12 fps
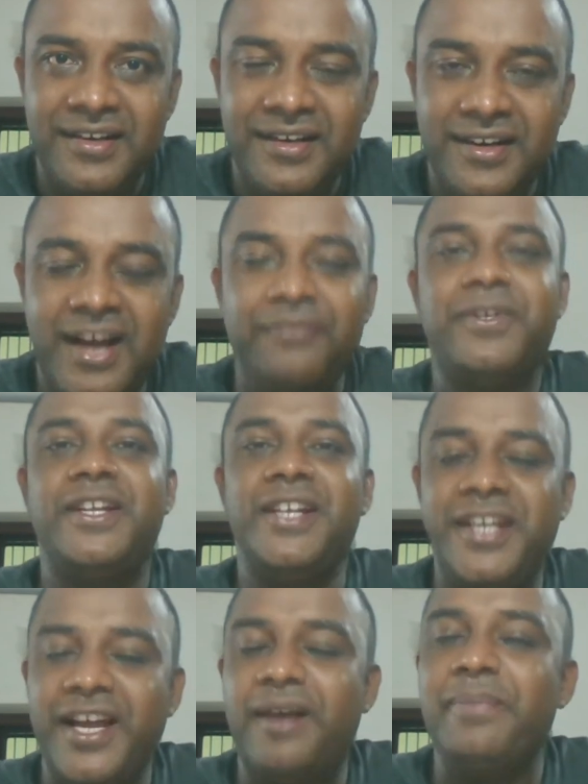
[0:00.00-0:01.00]
after
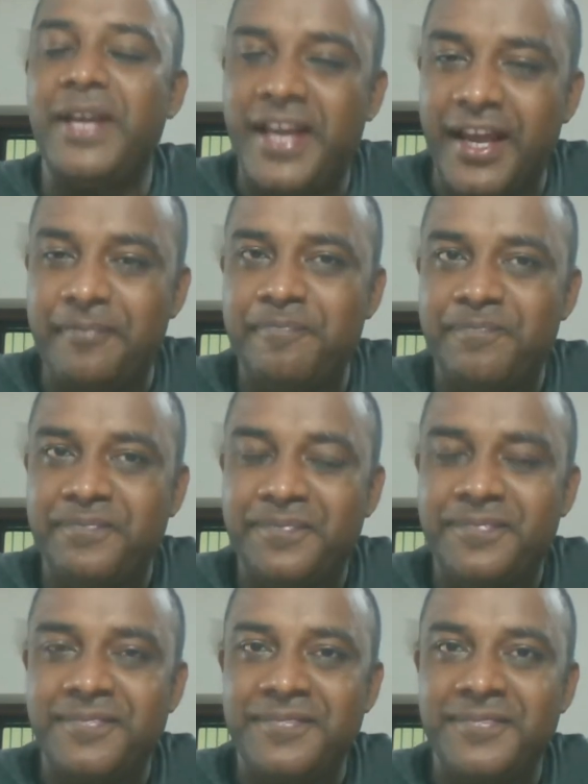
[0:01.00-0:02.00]
India became
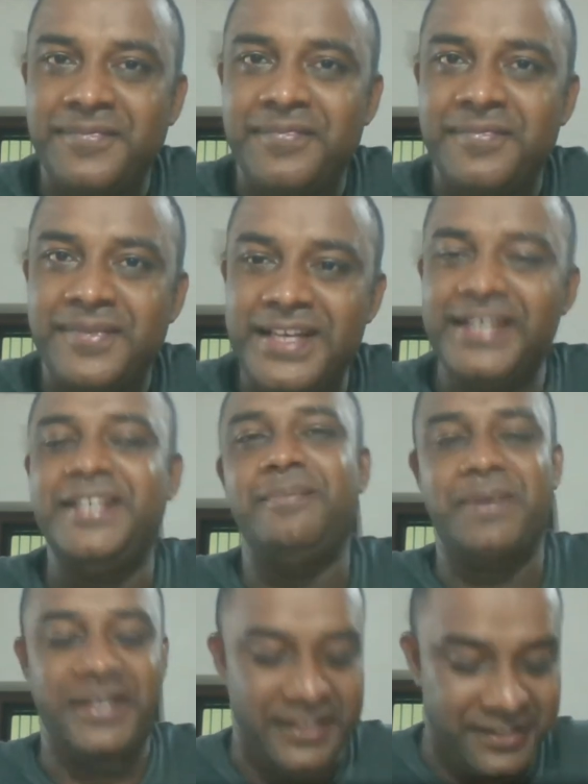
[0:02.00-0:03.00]

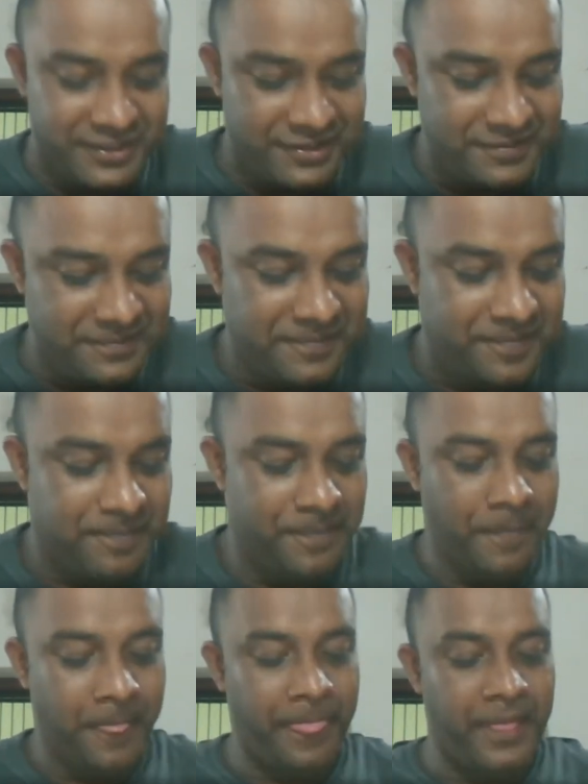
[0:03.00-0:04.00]
independent.
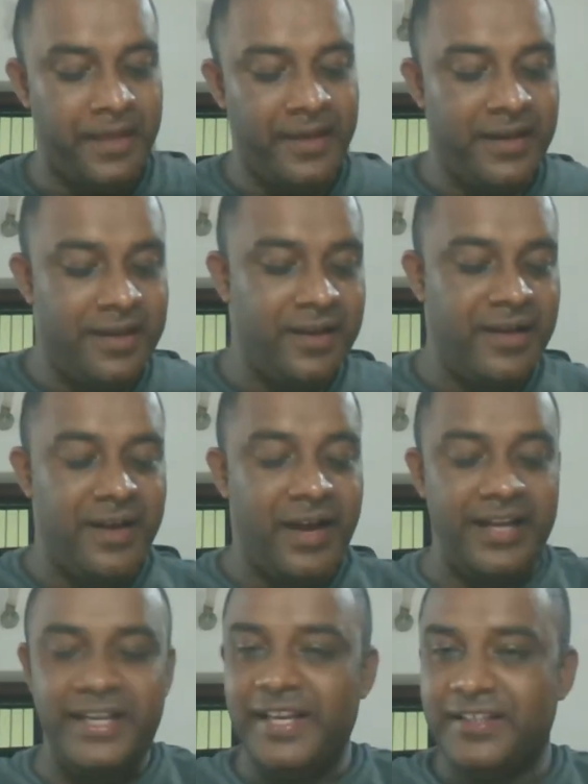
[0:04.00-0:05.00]

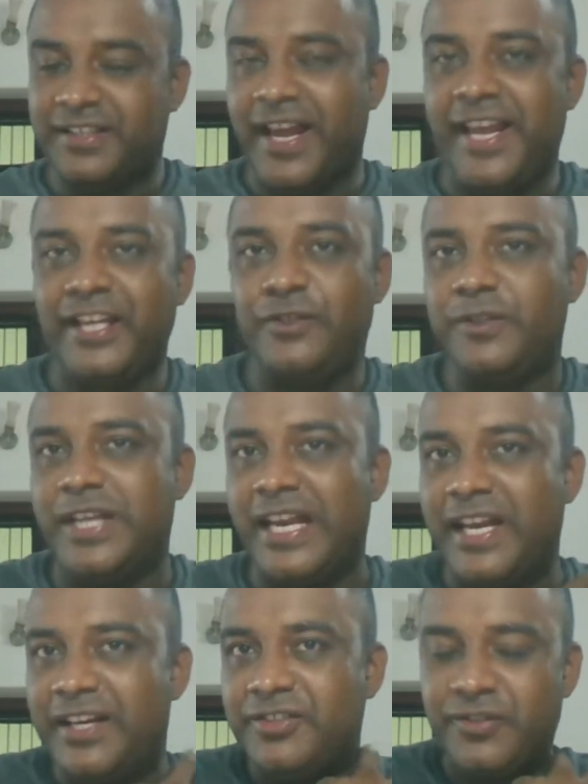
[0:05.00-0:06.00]
And he is trying to tell
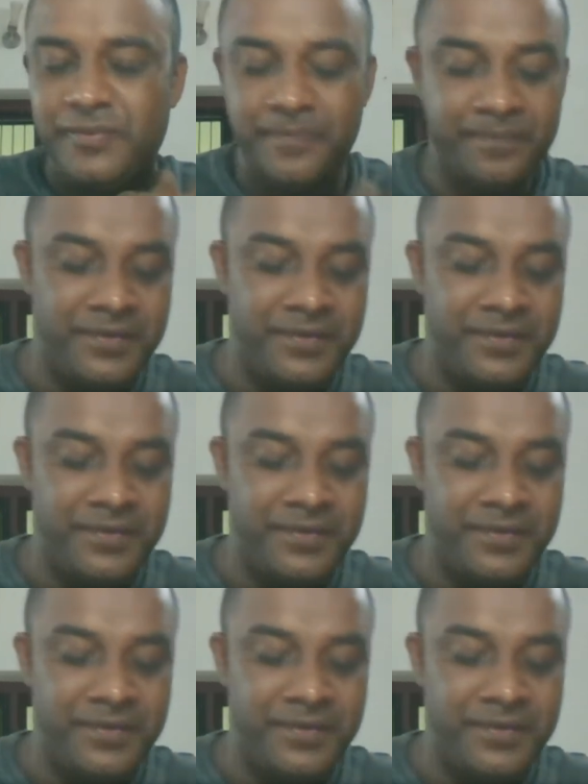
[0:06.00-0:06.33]
us